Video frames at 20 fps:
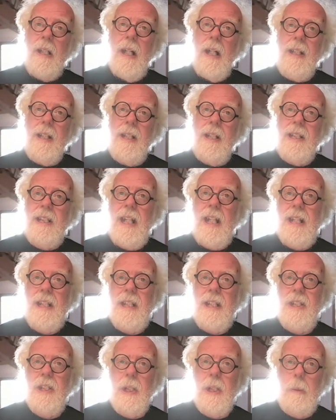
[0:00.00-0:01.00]
and it's
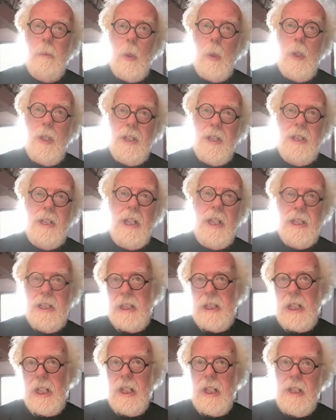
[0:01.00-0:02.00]
heading towards the
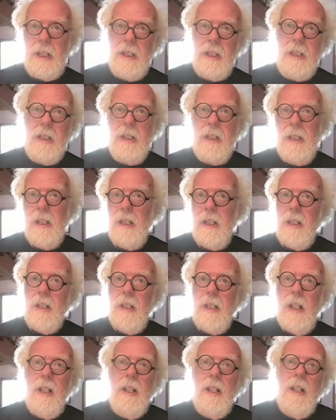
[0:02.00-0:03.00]
sun.
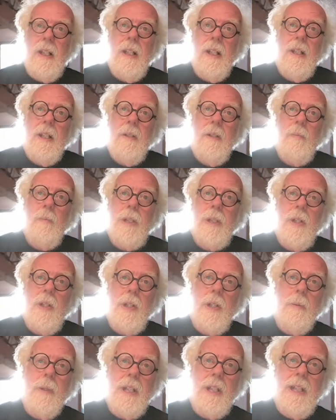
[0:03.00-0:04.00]
And we don't
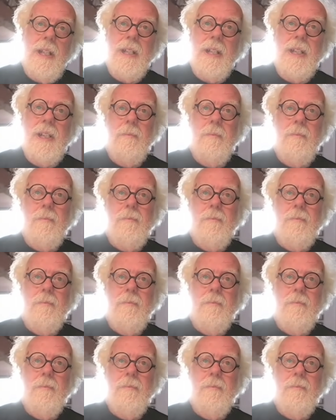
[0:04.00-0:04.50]
know what it is.